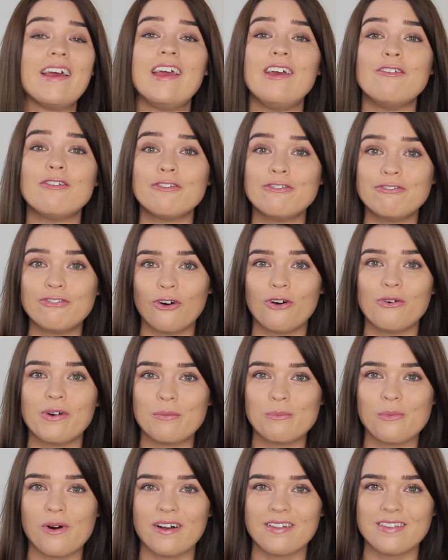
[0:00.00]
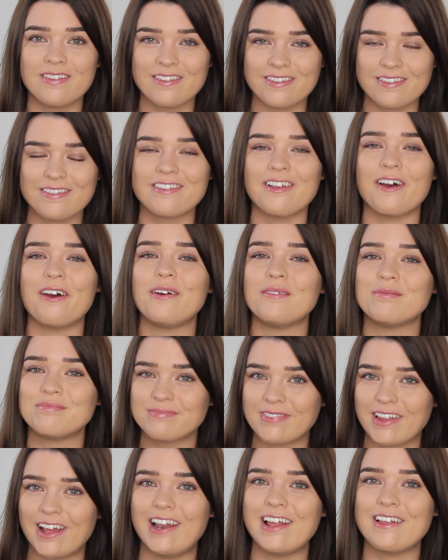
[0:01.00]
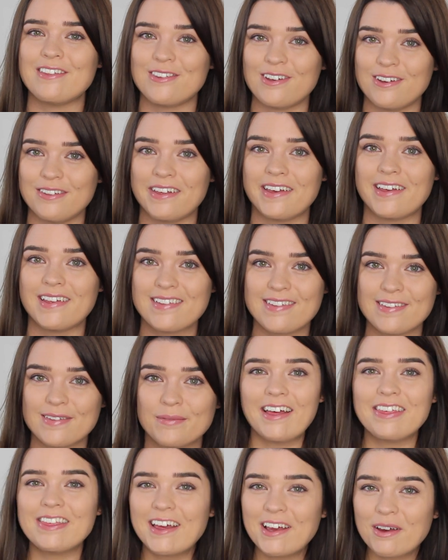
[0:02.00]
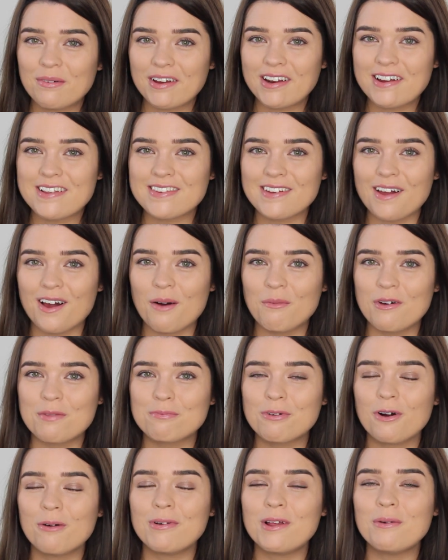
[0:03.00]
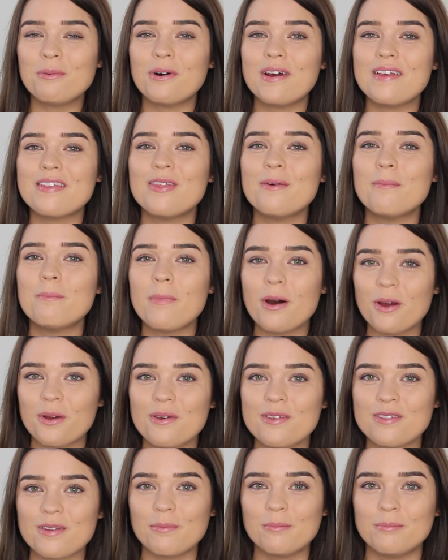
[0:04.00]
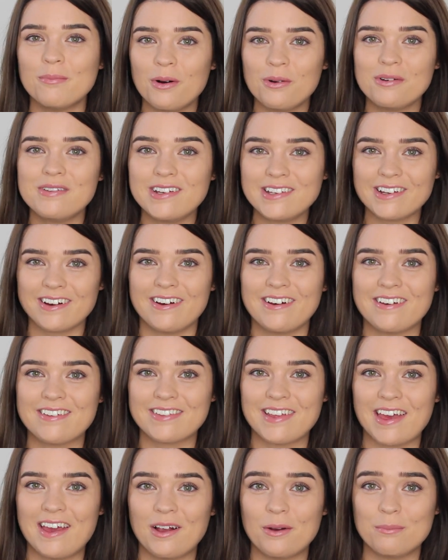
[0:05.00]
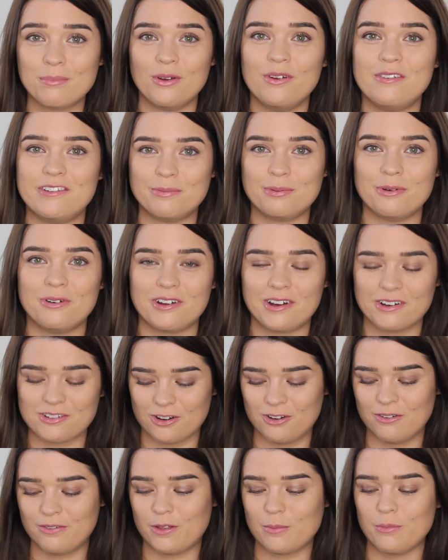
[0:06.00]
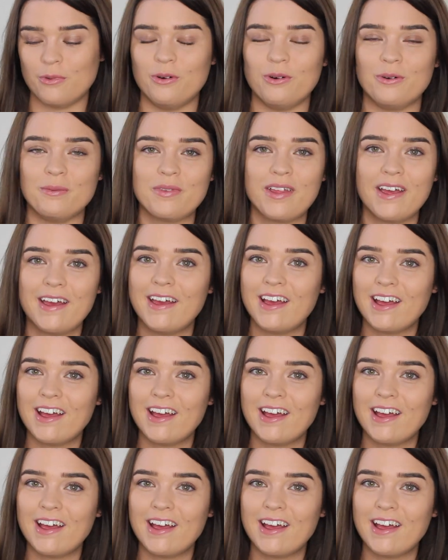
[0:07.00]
even 4-in-1s, so let's do this. I think I'm going to start with probably what is the most multitasking beauty product of them all.